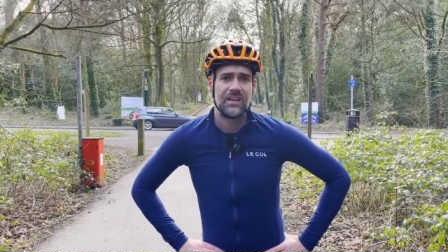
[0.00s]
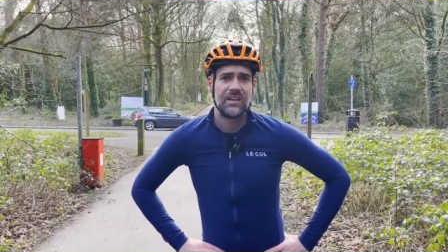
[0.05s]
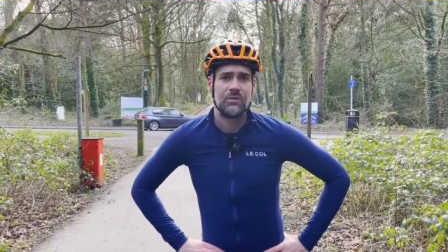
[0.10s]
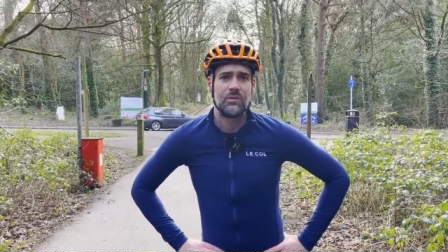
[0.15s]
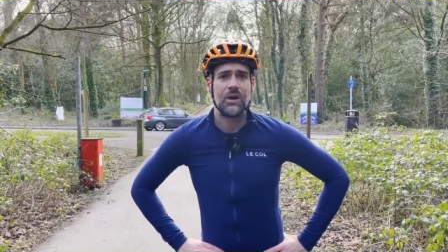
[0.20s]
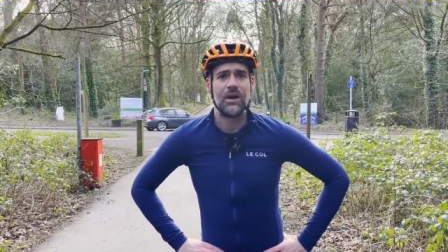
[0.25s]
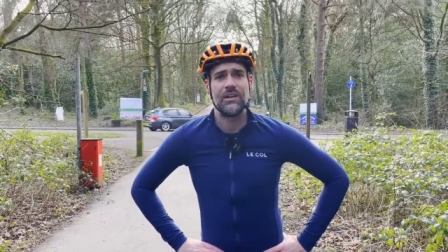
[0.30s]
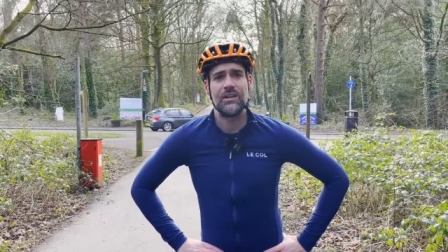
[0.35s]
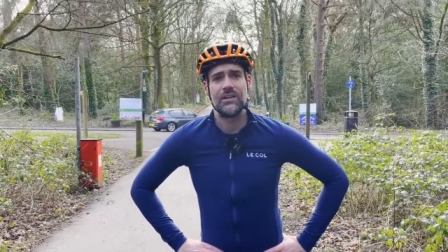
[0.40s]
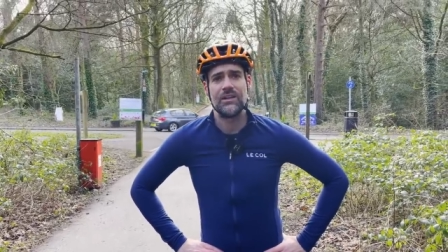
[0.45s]

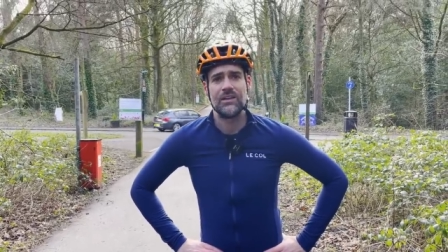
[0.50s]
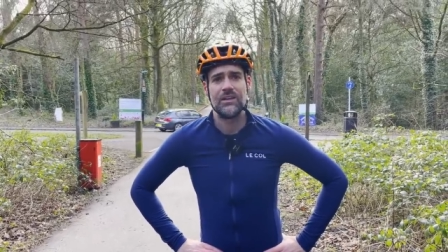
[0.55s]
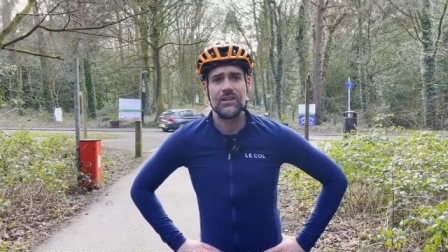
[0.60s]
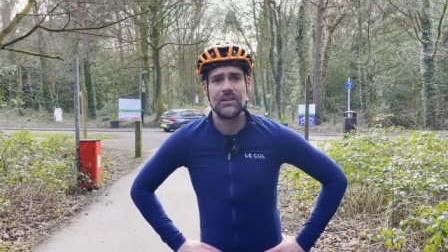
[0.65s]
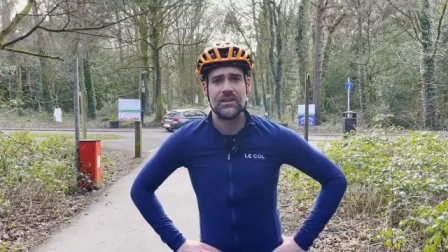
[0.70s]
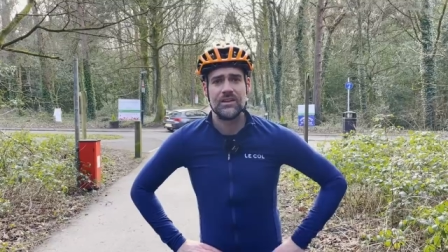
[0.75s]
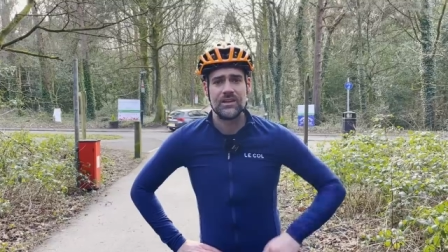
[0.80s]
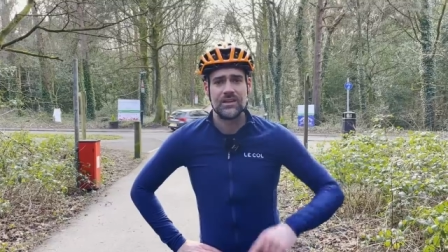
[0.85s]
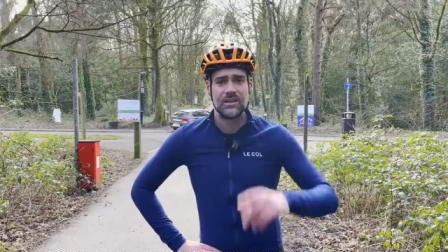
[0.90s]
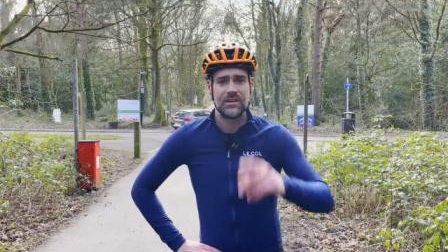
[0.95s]
Well,
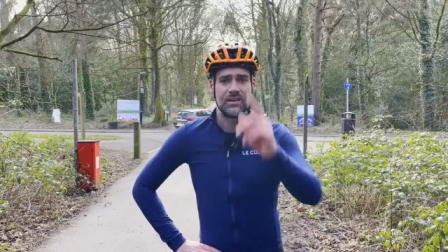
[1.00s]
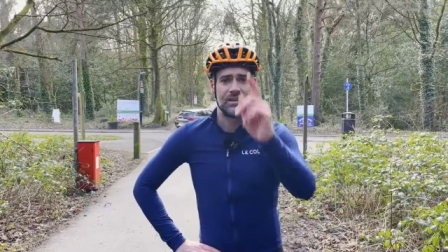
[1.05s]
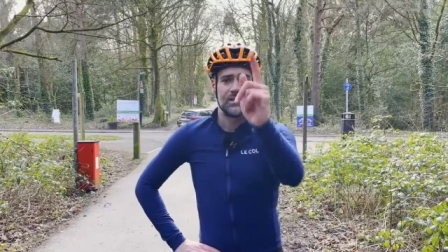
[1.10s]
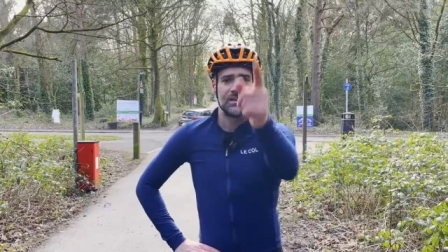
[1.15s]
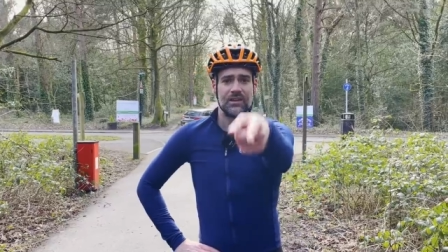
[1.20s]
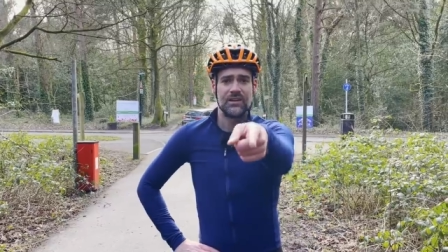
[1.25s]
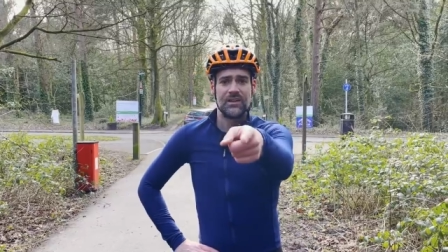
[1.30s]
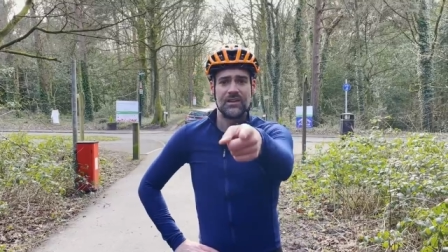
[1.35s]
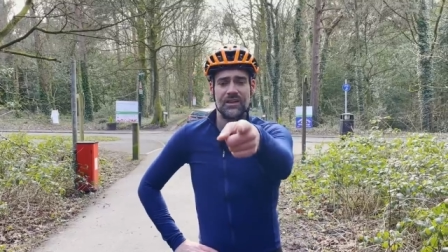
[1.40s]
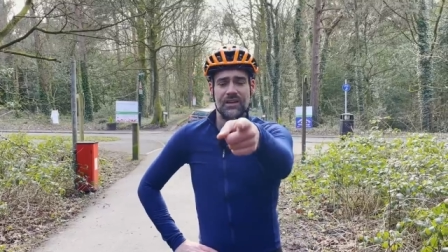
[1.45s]

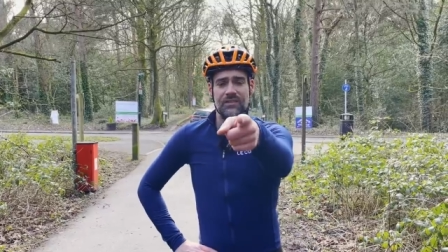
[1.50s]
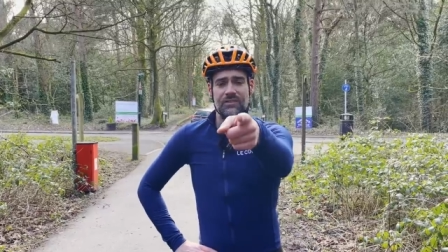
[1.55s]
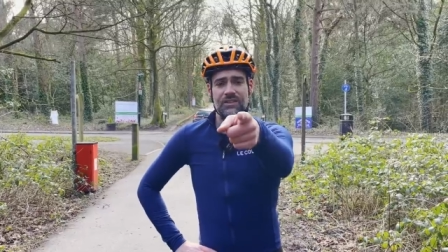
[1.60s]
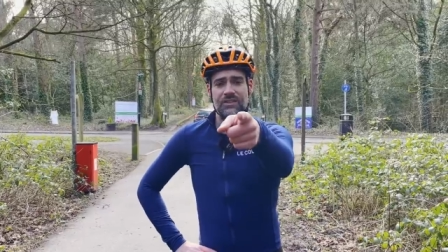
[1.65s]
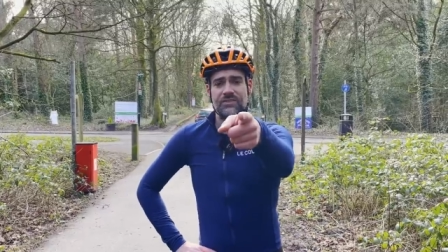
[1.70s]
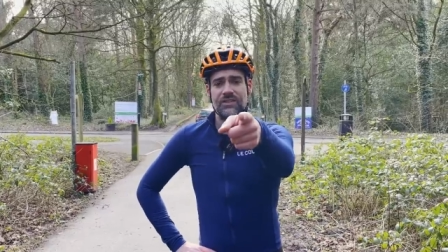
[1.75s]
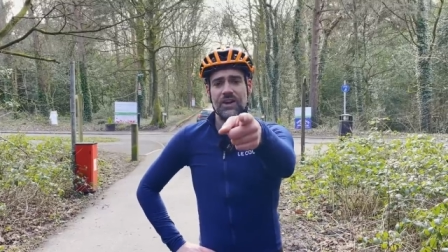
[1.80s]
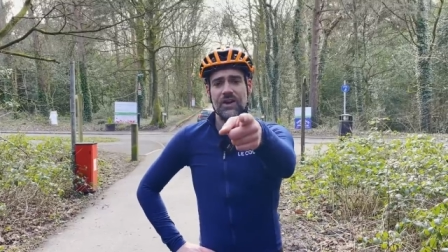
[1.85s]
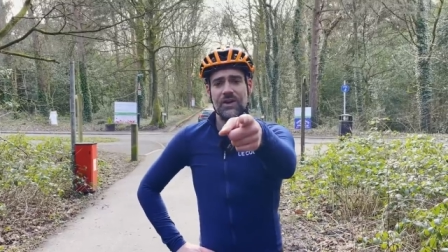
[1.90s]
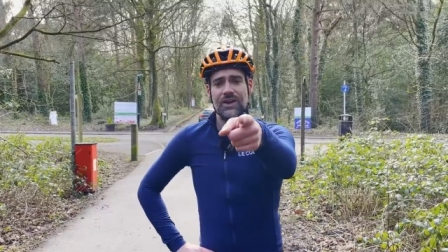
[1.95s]
if this
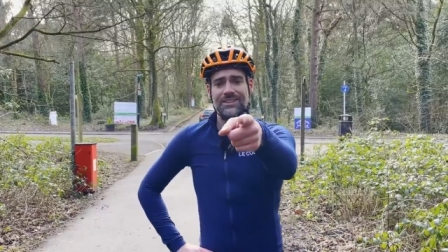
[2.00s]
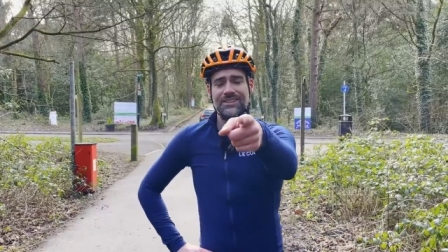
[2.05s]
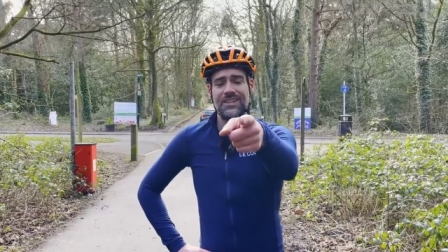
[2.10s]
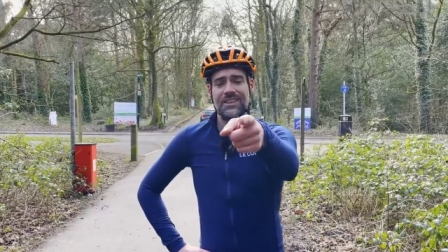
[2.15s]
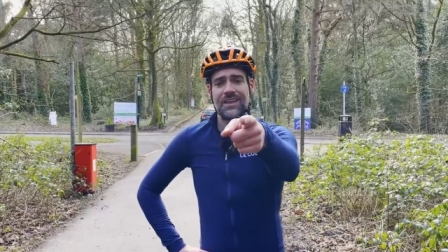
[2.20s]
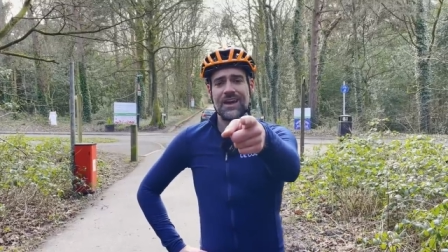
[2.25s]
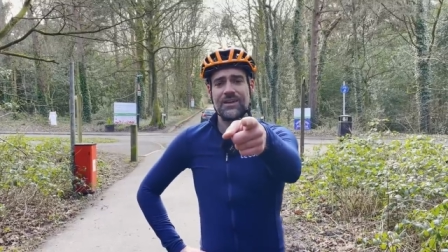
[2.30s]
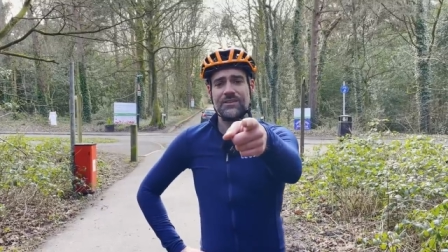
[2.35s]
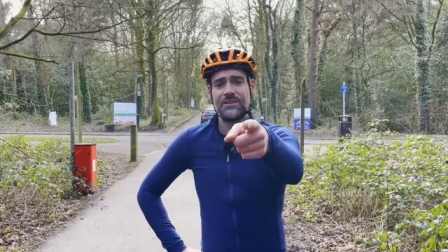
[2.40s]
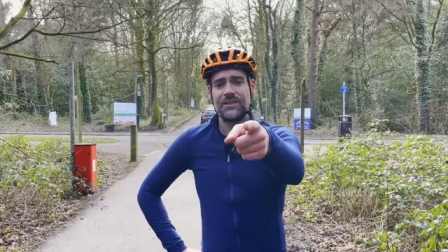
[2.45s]
video gets
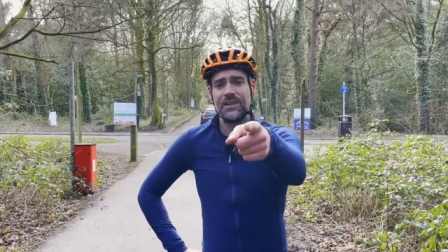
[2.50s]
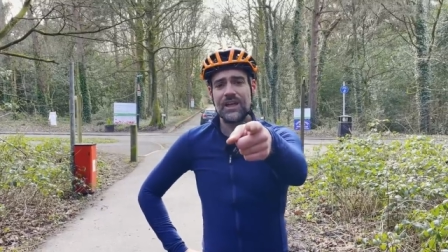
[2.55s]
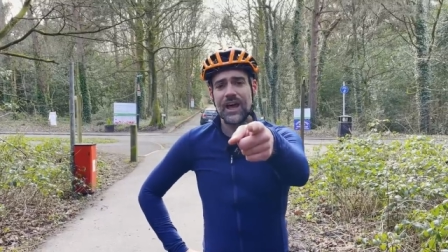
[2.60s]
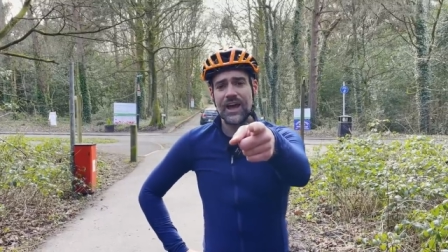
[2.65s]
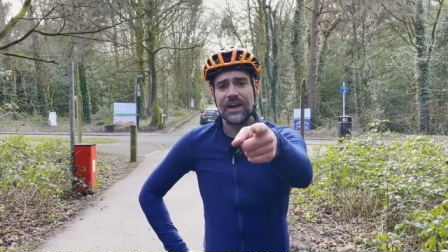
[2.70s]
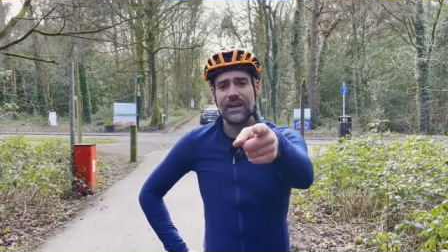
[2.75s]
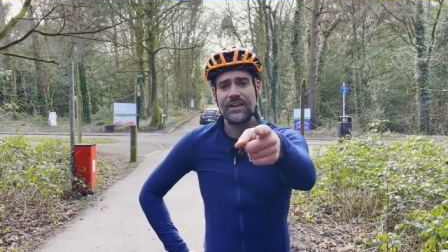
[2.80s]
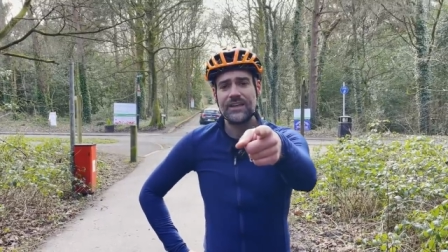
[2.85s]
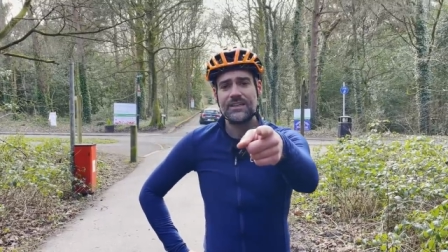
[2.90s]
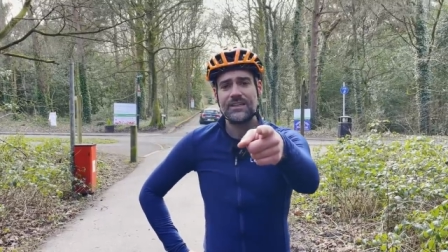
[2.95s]
1,000
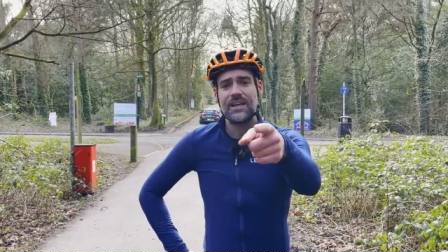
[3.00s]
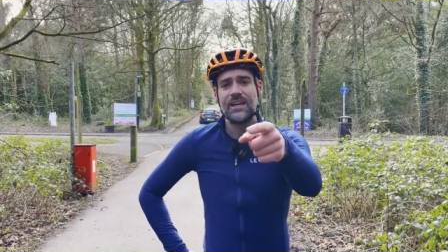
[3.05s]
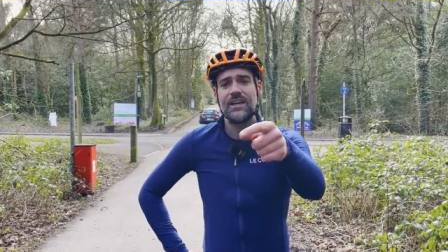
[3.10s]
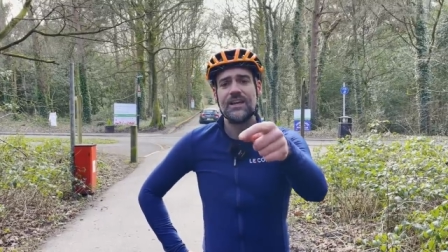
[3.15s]
likes,